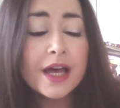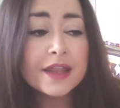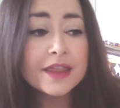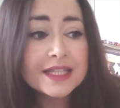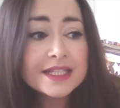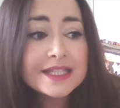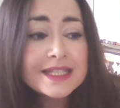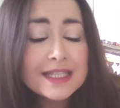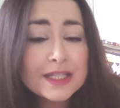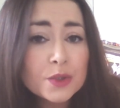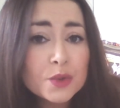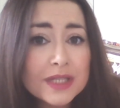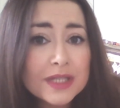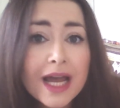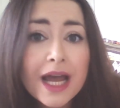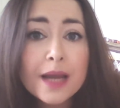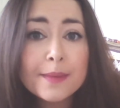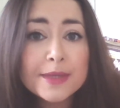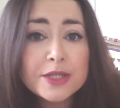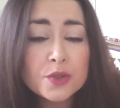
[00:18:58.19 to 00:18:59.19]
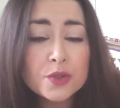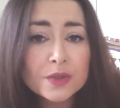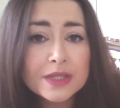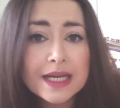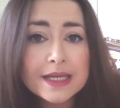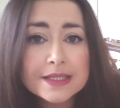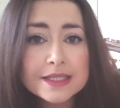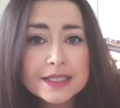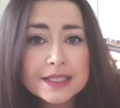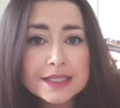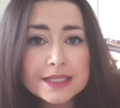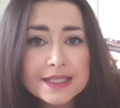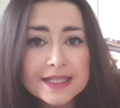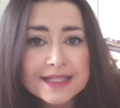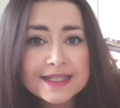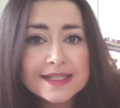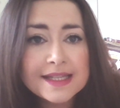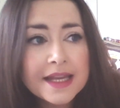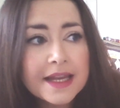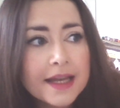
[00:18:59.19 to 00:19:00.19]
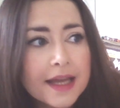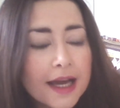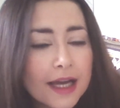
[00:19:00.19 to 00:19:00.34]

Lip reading: There's still time in 2016.